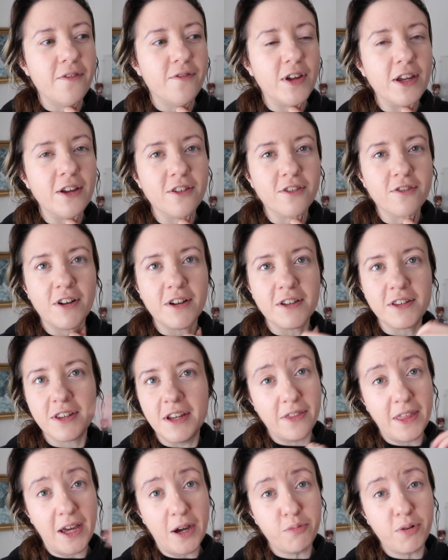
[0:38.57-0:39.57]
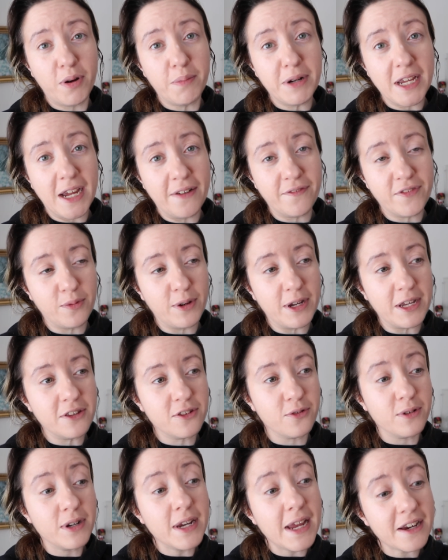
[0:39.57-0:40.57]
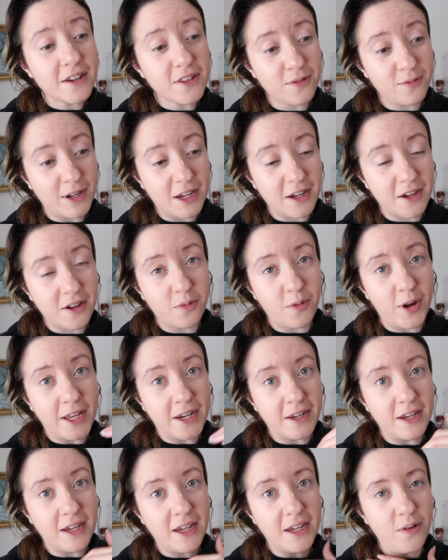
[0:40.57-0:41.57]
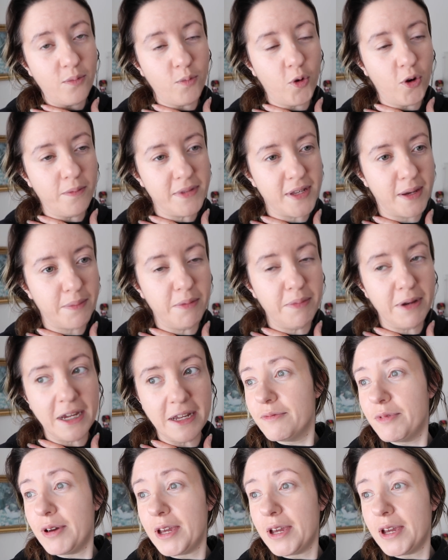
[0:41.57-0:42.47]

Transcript: Fingers crossed. That'll probably have to wait till next week when it warms up a bit.